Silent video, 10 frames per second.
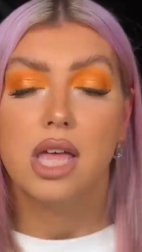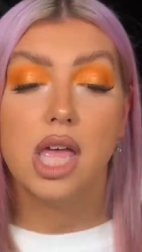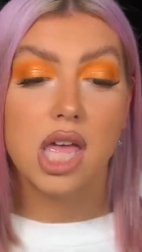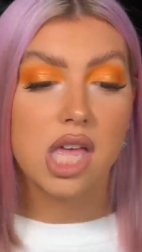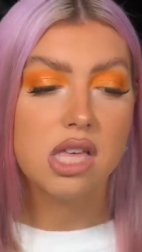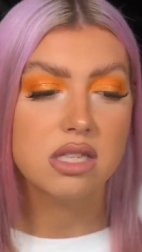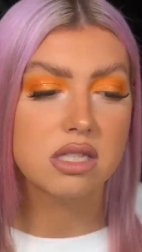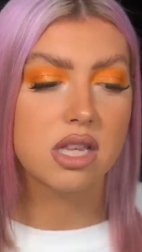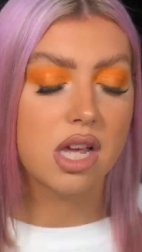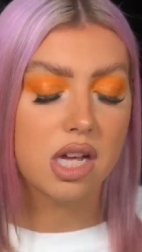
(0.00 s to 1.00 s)

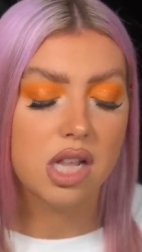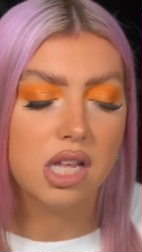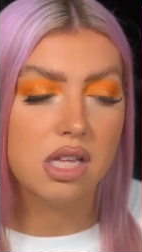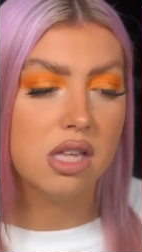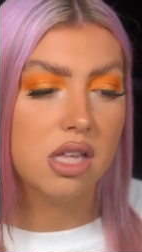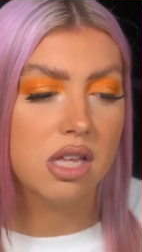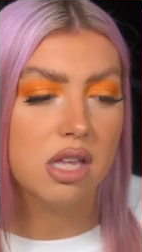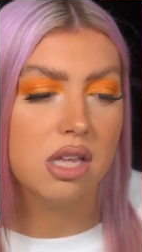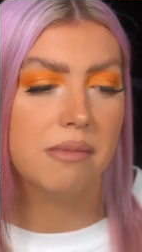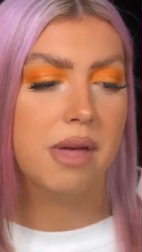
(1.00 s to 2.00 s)
S
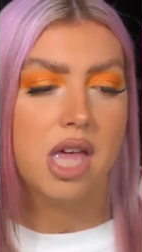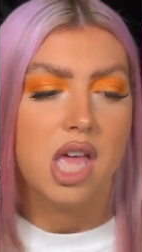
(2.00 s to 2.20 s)
Club.